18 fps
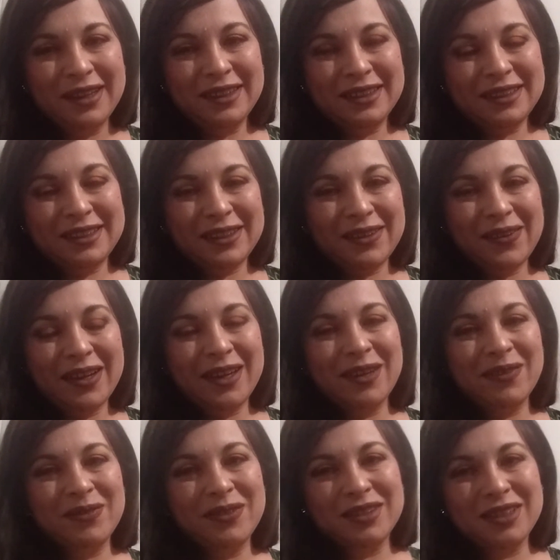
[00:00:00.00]
So I
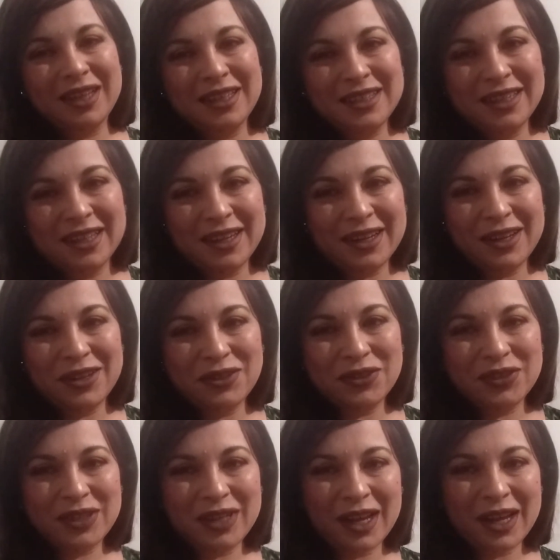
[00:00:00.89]
hope you guys can
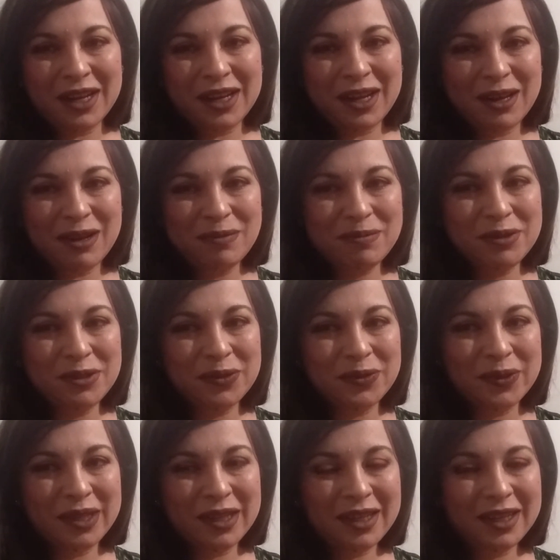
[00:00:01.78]
understand how I'm
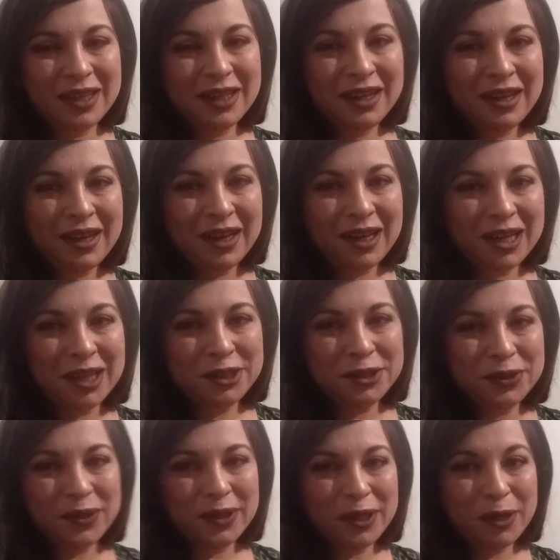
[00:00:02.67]
doing it.
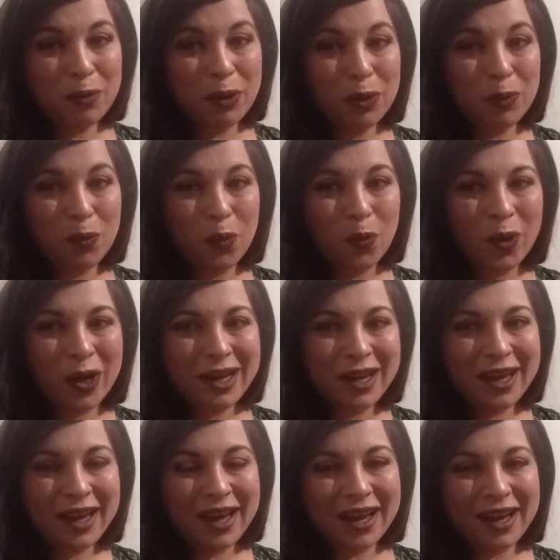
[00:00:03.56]
I'm doing it with one
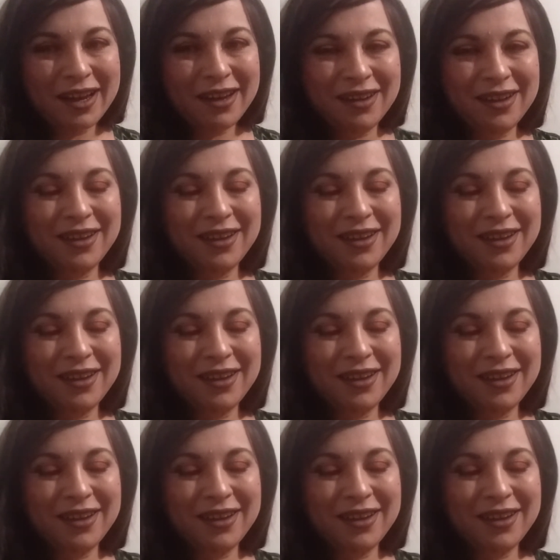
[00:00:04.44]
hand.